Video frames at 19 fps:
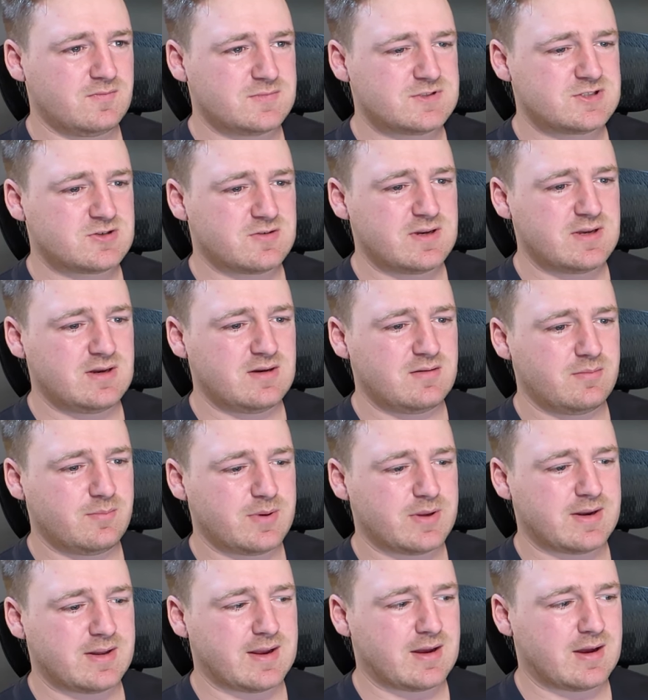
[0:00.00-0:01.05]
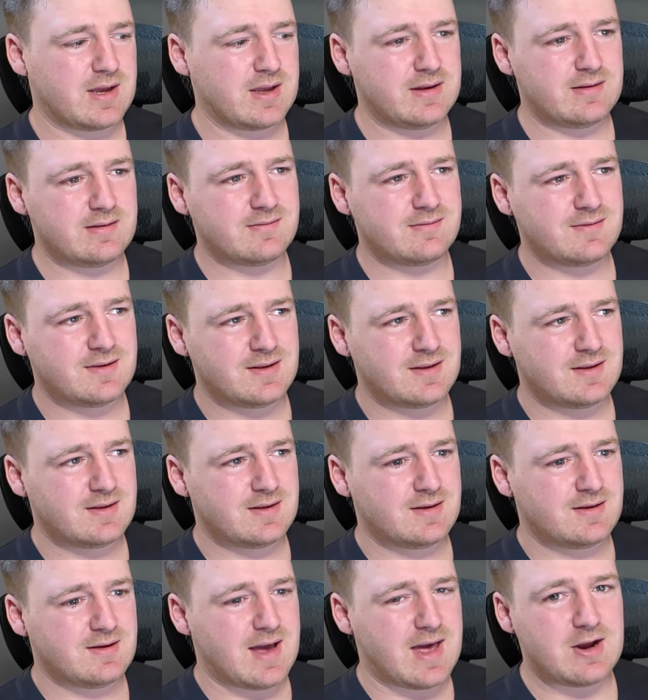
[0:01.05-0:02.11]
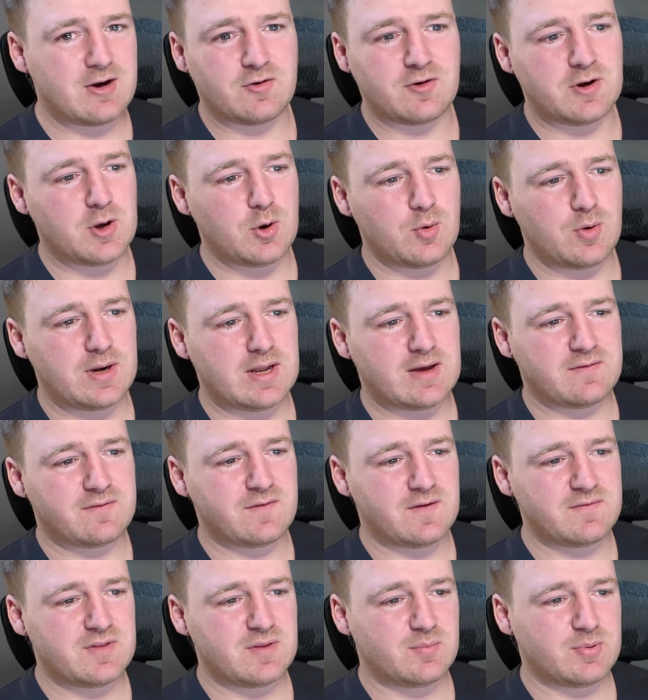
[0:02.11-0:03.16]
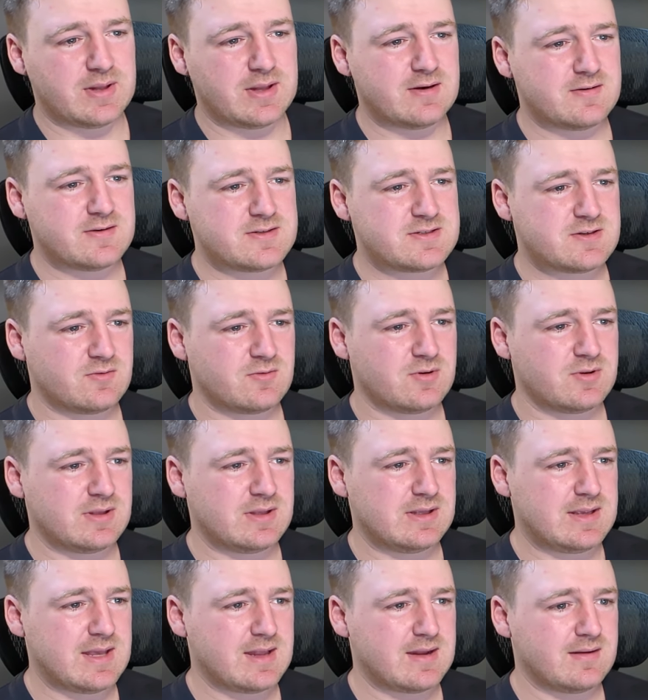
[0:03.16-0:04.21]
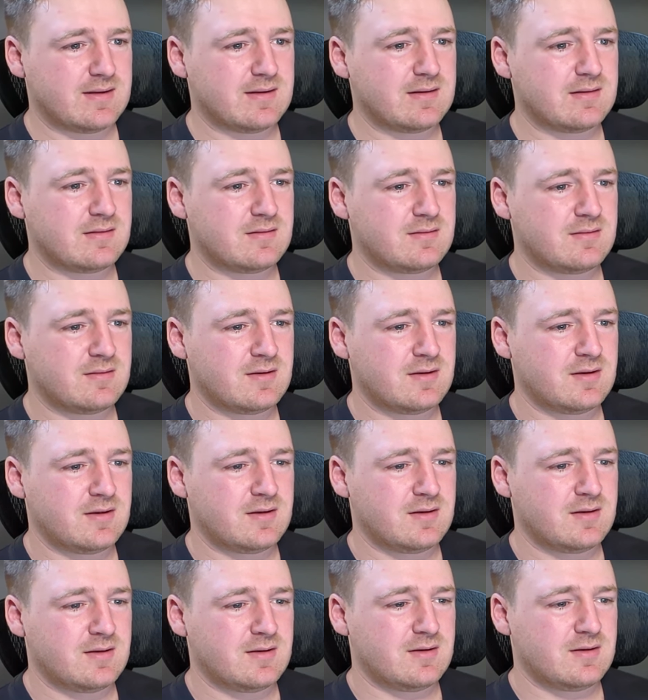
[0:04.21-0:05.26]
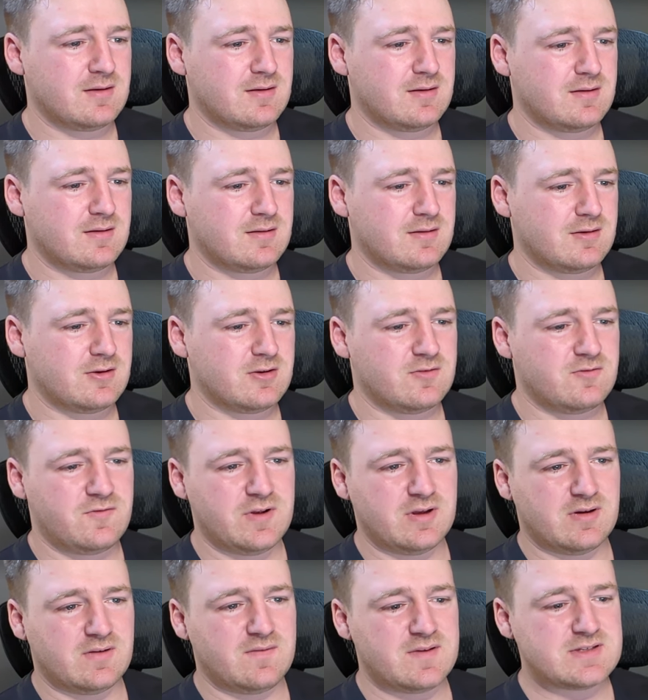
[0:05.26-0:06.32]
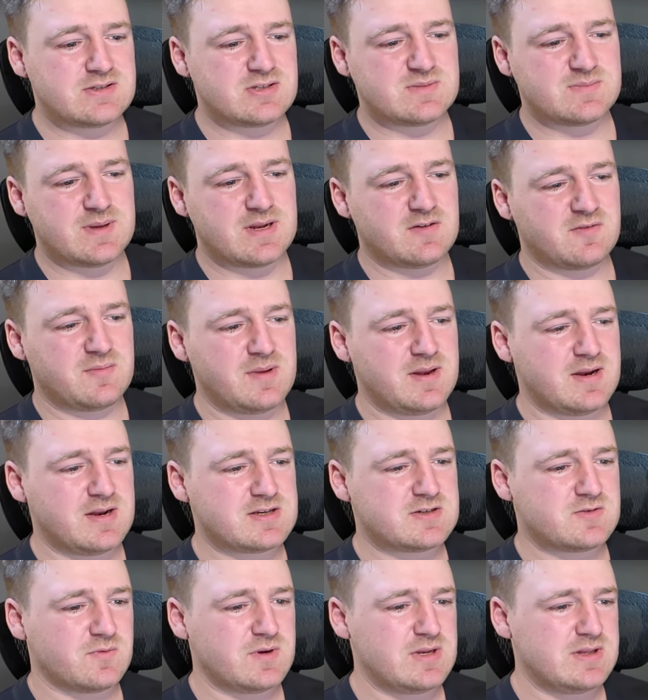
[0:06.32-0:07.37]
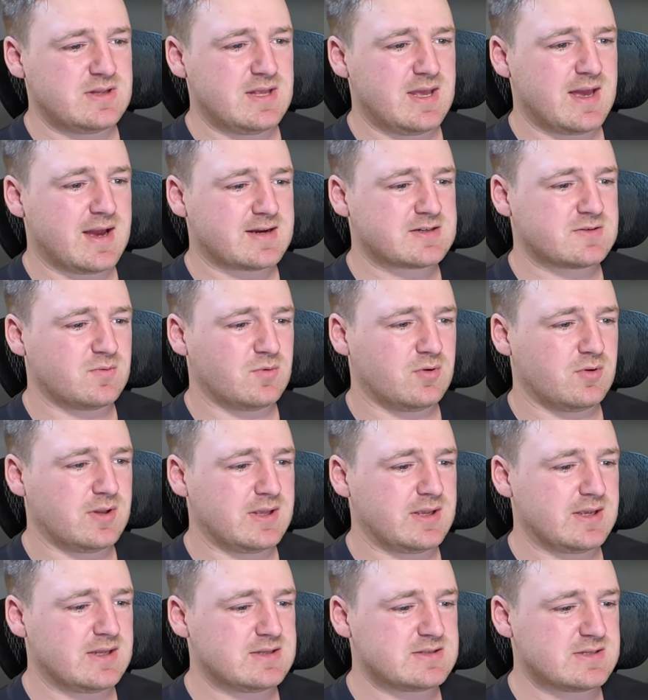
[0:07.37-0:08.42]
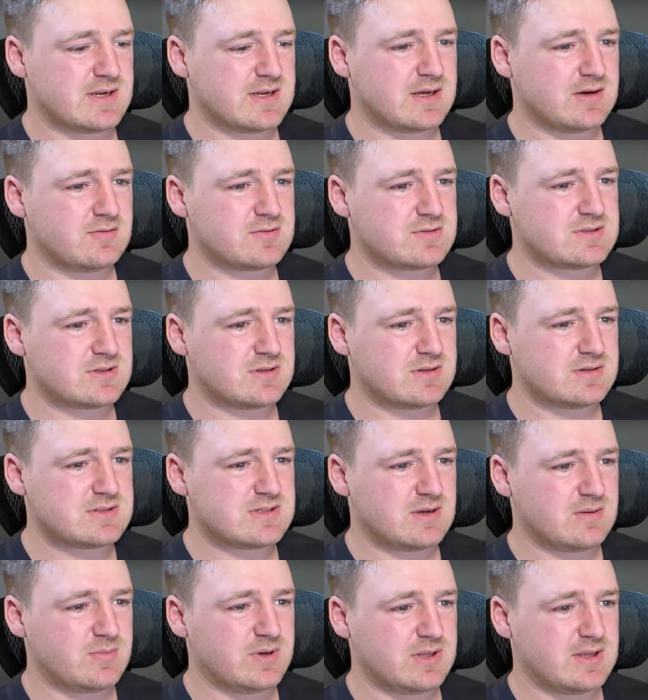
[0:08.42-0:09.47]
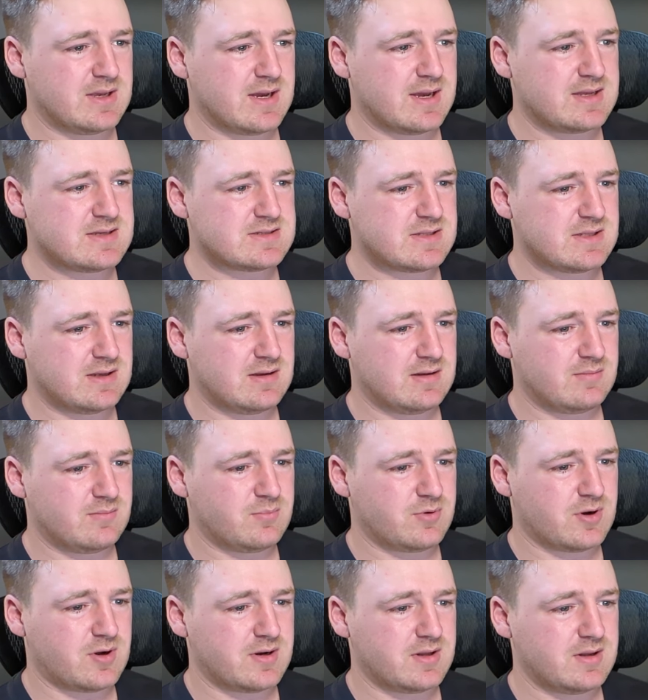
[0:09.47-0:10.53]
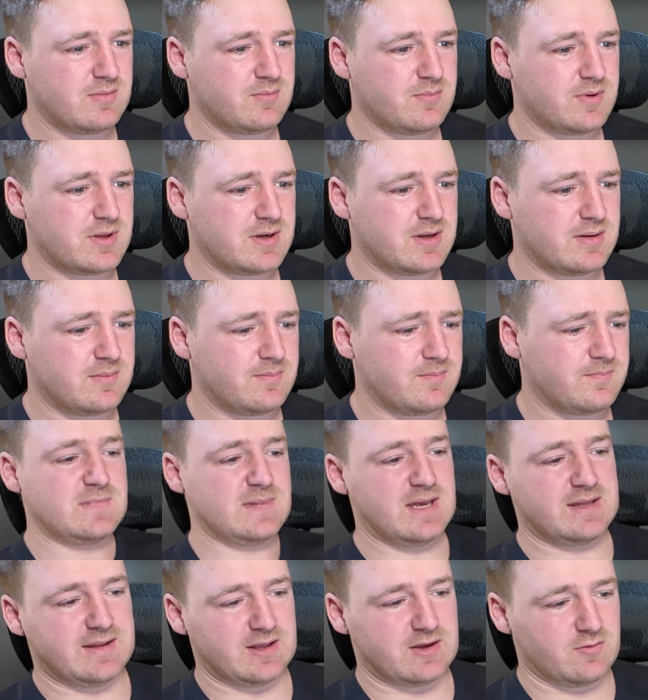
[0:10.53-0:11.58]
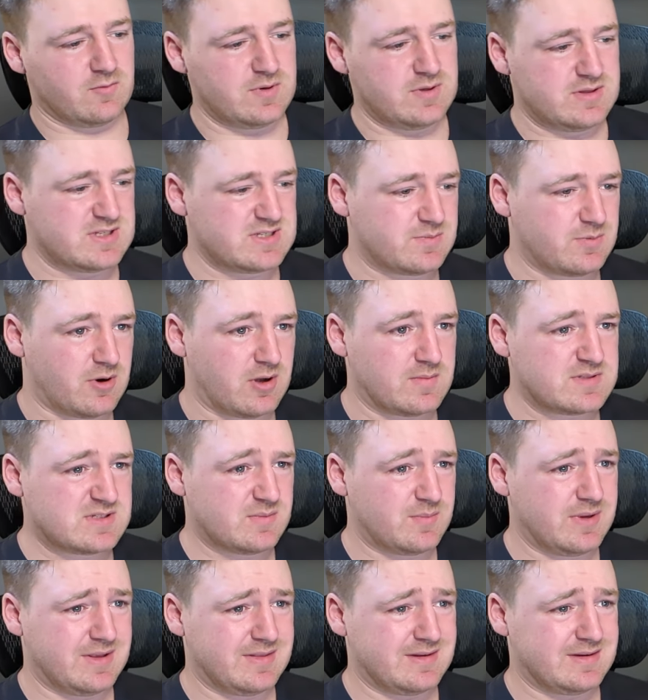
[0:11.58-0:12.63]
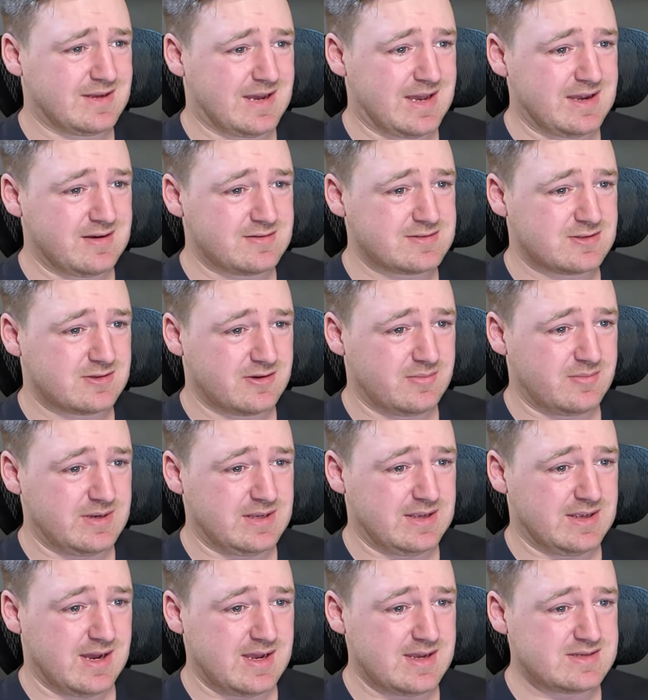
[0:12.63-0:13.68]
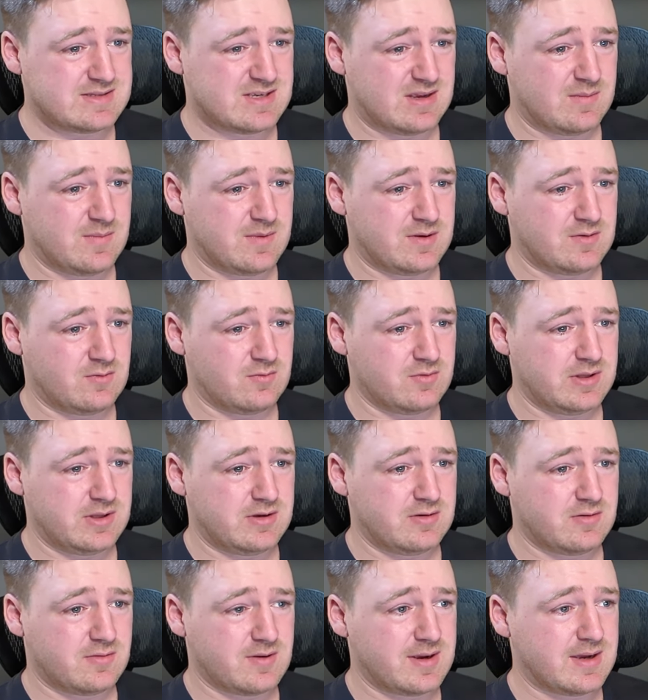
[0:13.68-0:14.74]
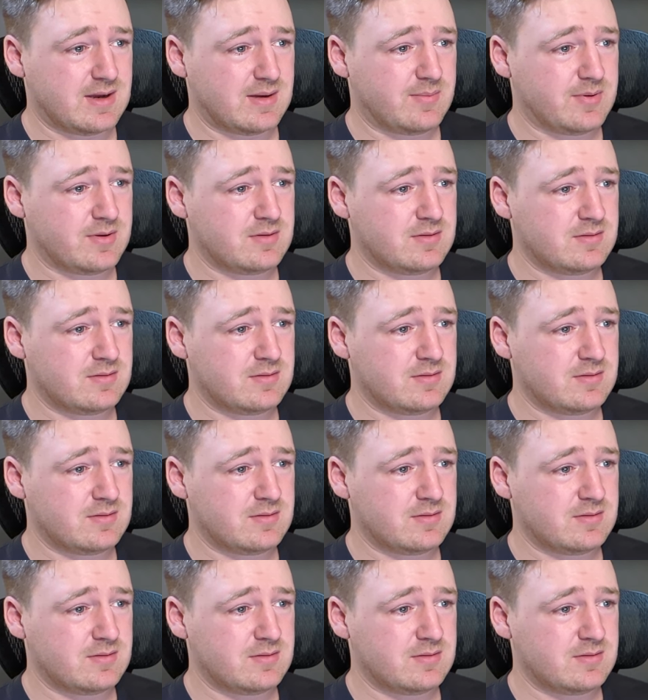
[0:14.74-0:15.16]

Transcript: screen, but like I don't know enough of the players to really get a good feel of this. So it's better for me to just read the actual like ins and outs and see how many guys they brought in. But and like read the spot. I'm still behind the Tigers. Look at how many guys came in. Holy crap.